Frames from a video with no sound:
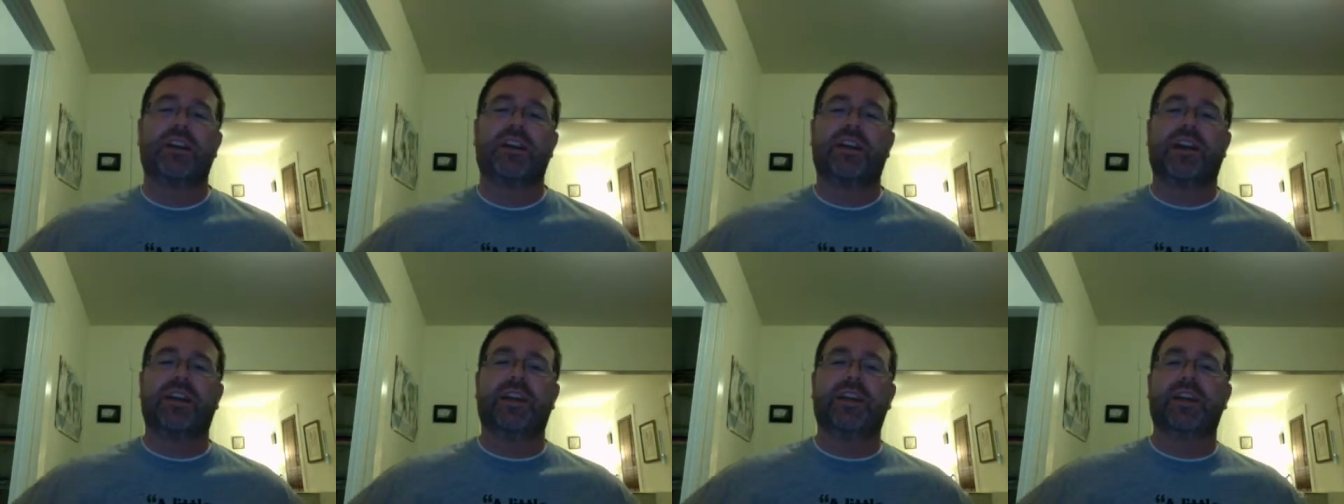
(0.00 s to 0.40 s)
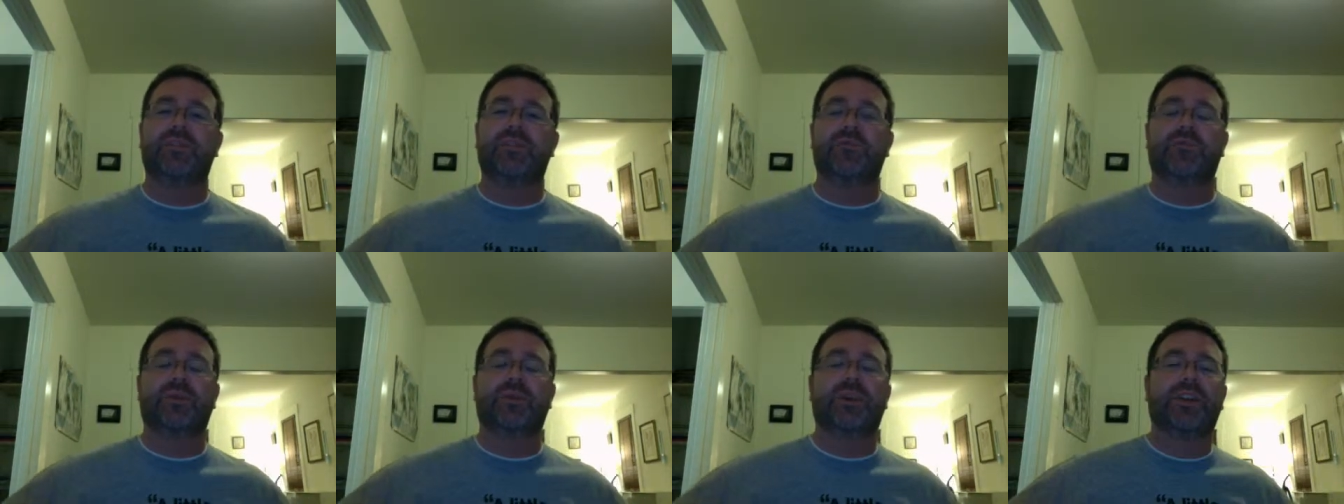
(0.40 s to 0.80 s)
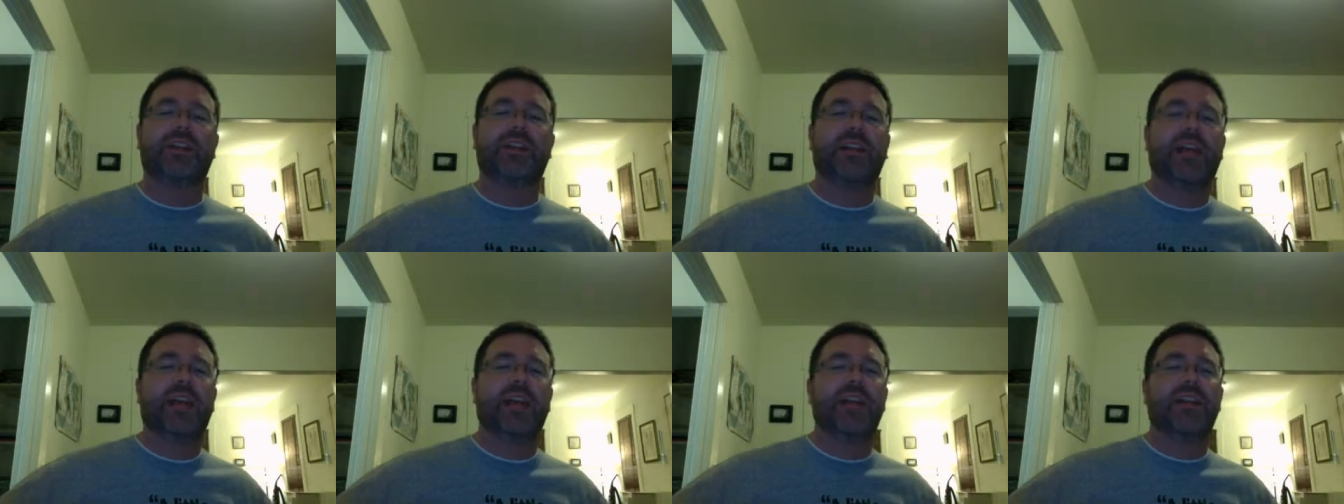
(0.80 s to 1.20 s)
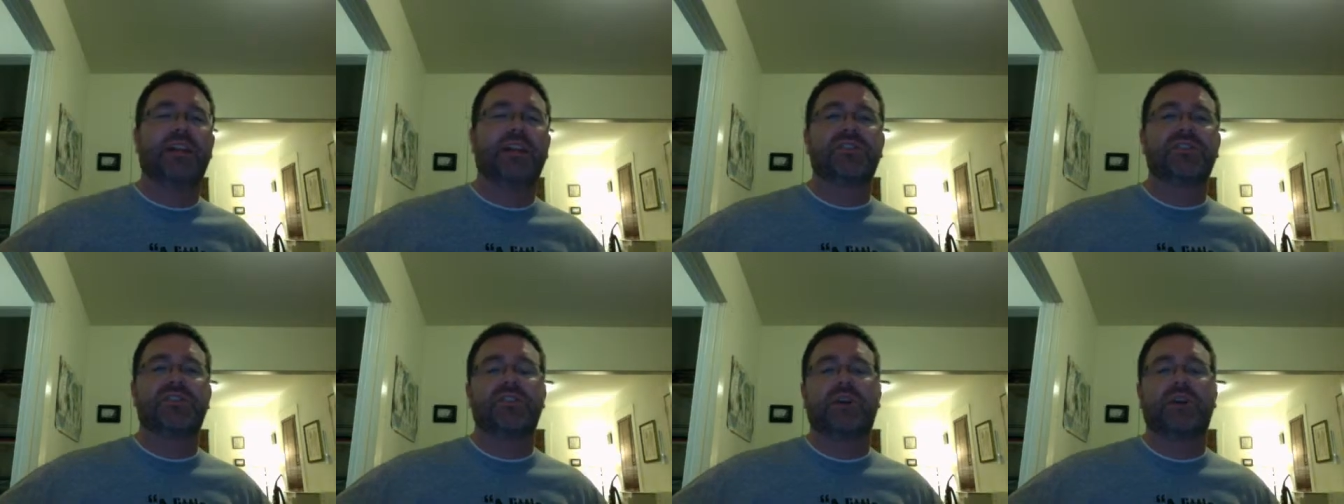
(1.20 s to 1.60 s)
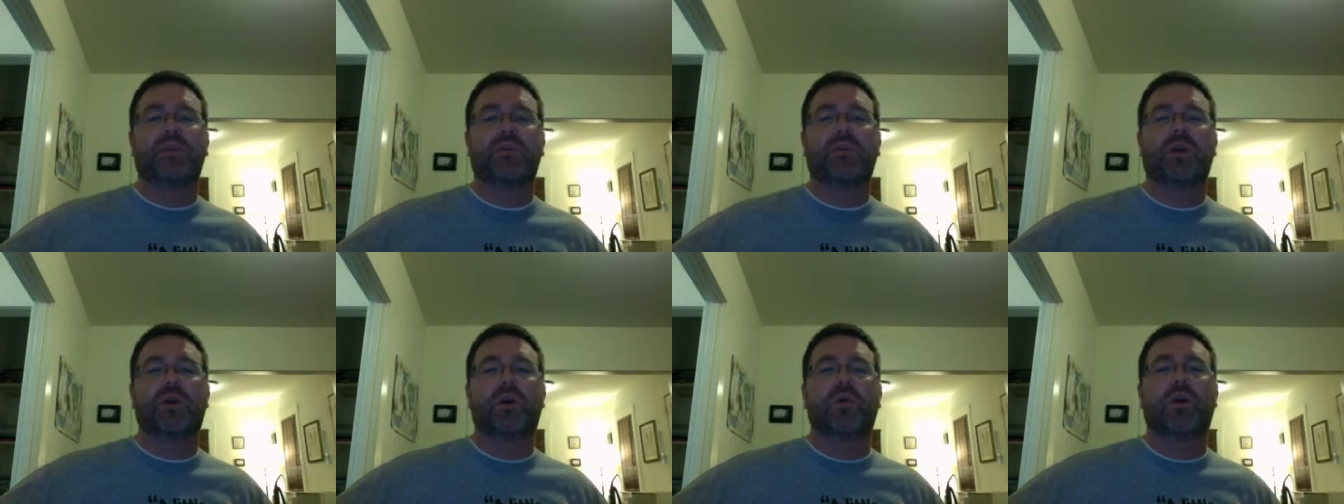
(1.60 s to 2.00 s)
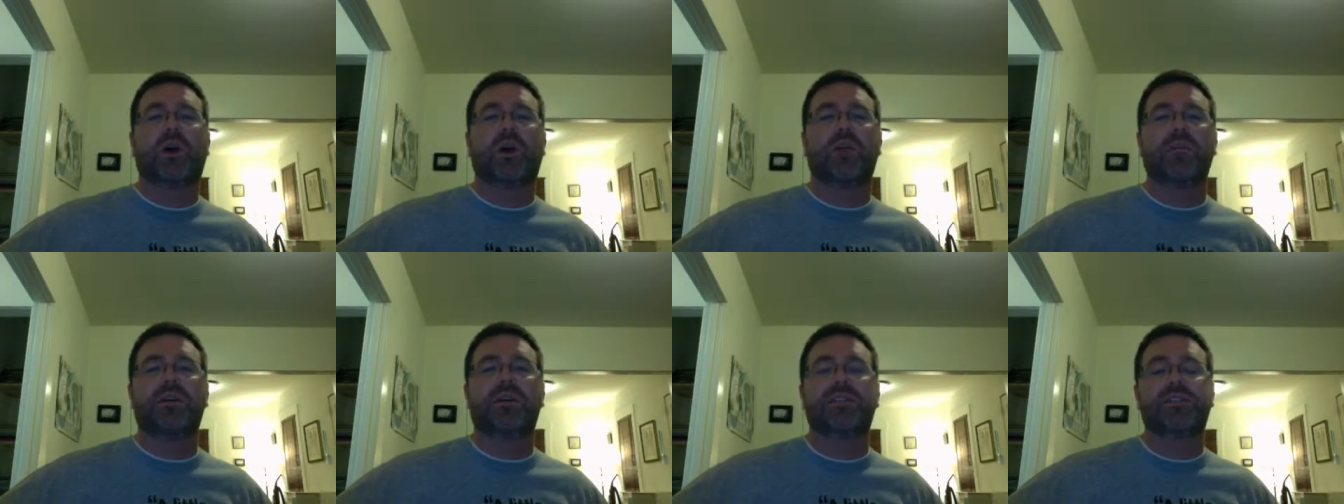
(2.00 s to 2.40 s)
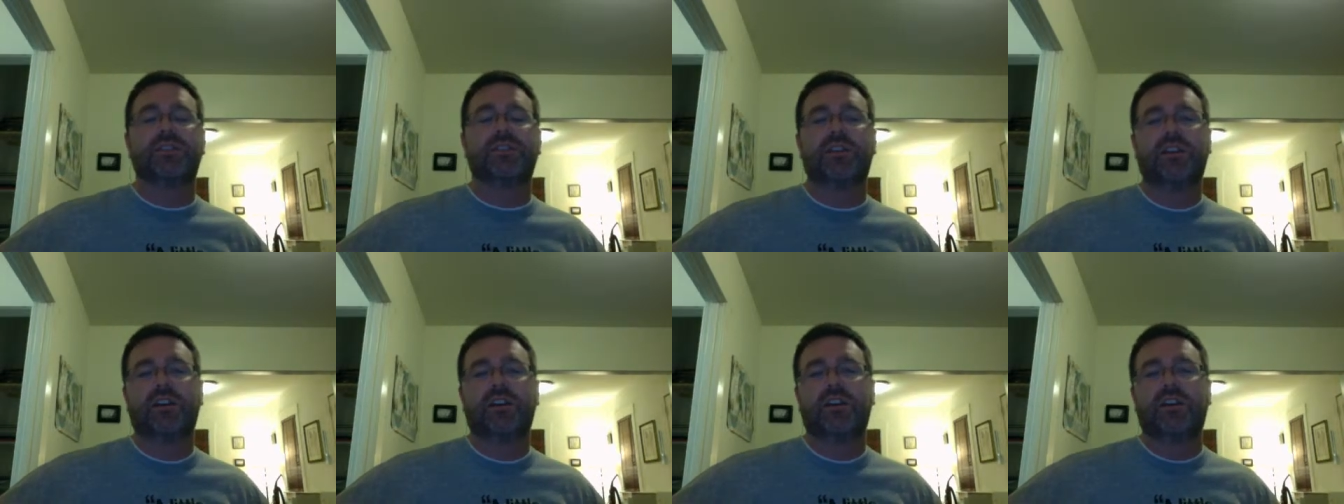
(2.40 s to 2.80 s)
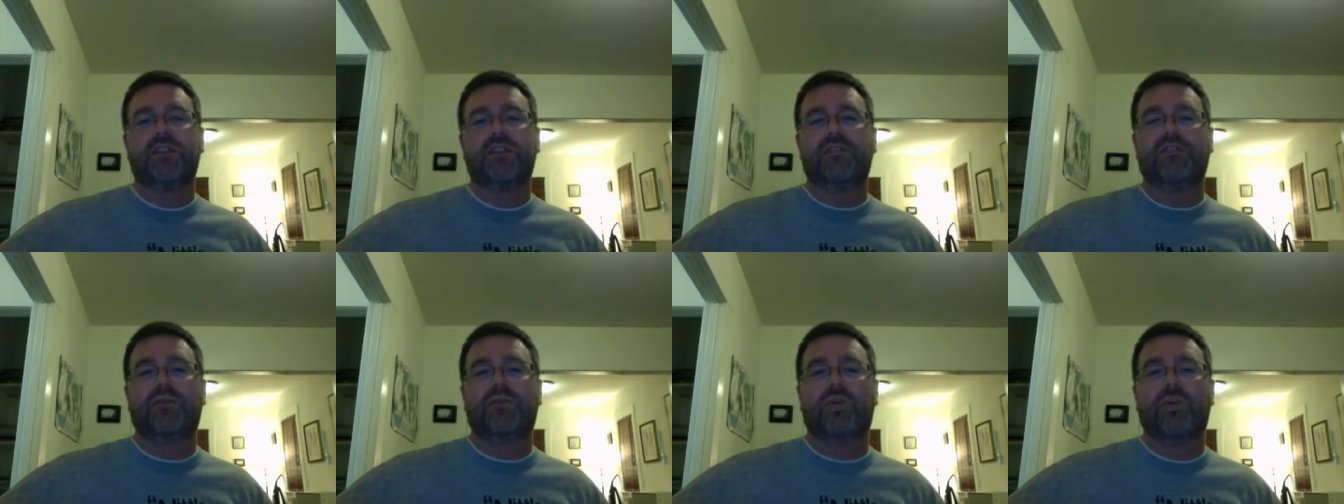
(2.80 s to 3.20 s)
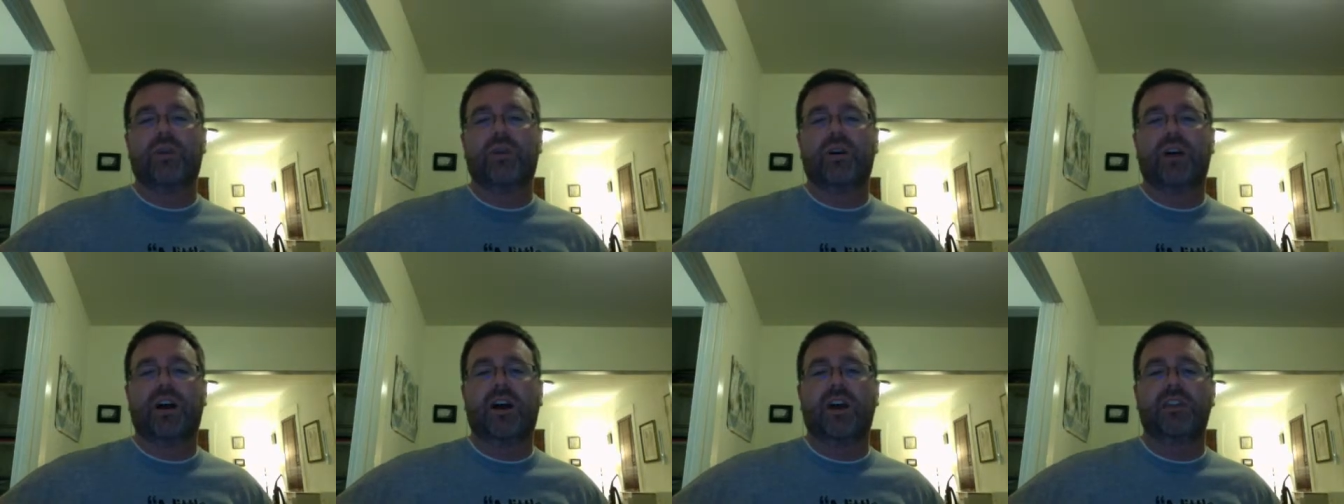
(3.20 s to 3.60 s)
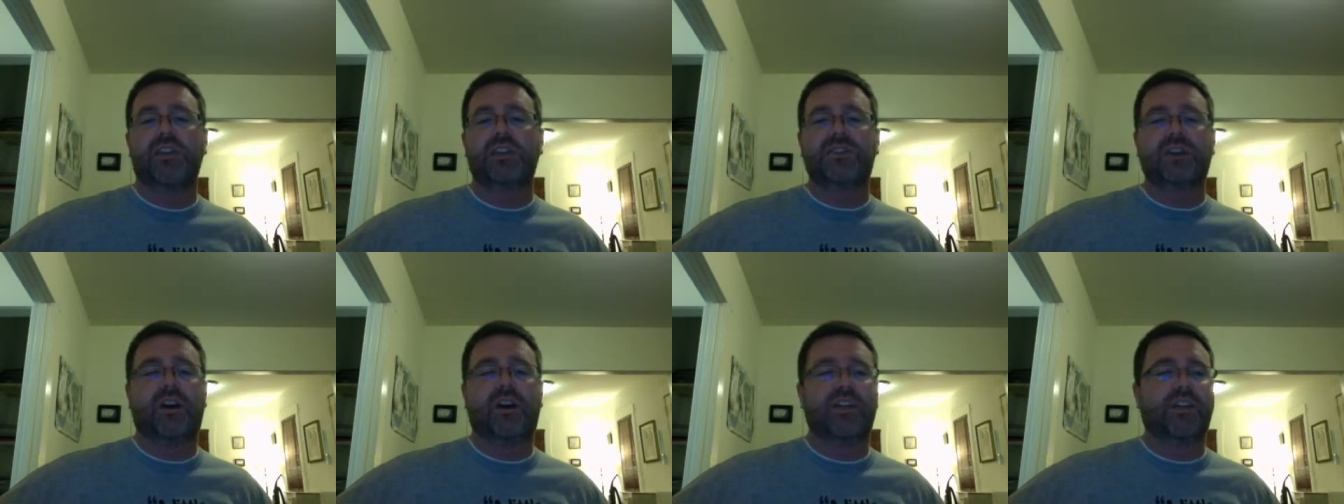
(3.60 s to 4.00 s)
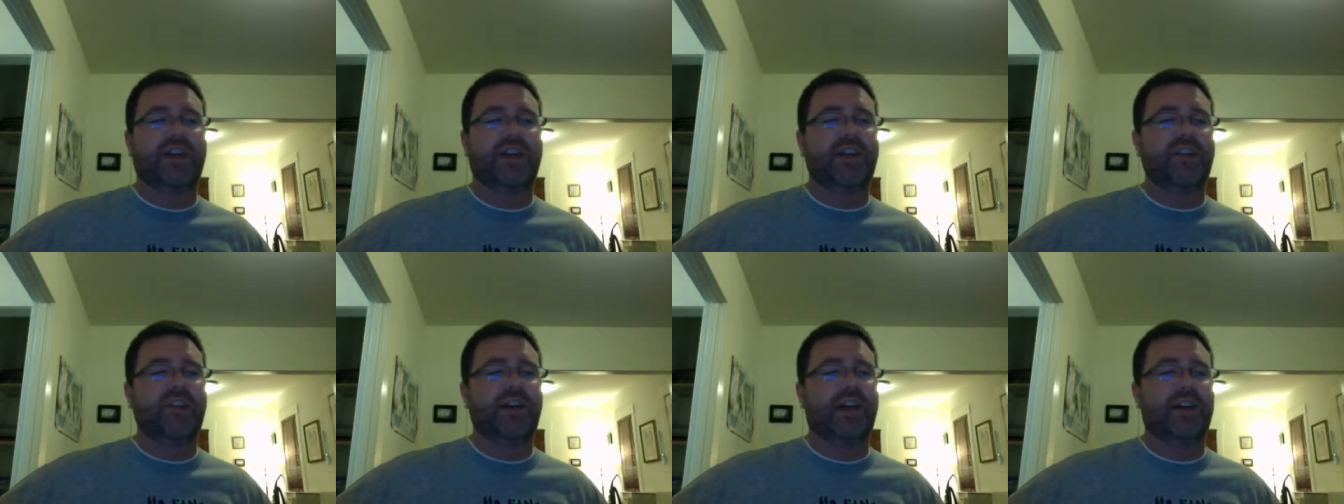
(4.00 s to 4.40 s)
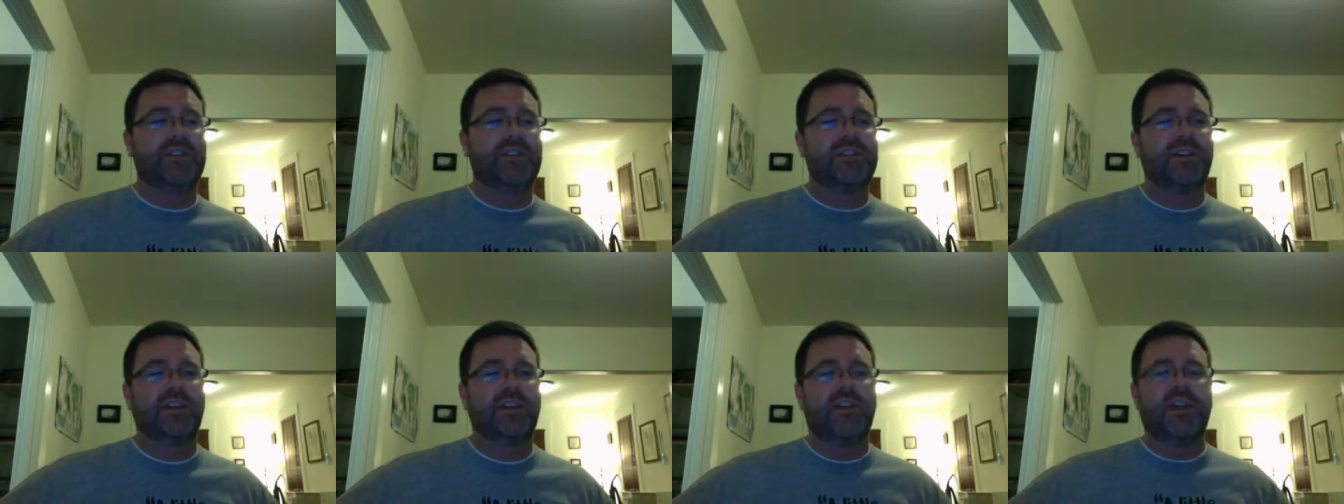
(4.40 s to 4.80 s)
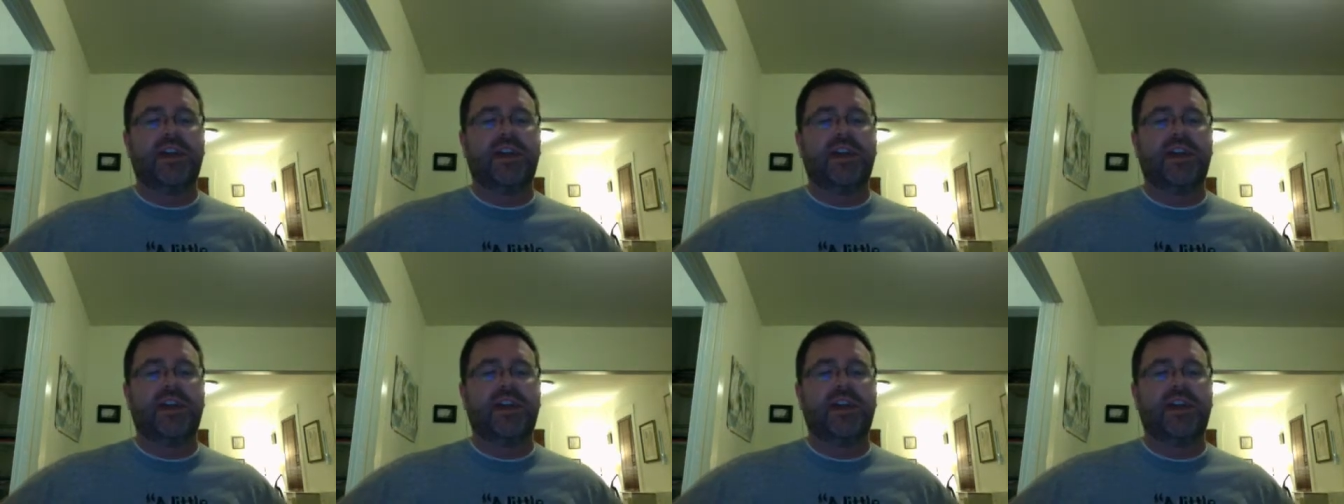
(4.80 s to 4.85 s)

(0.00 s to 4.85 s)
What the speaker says: and that's really a necessary requirement for this online class.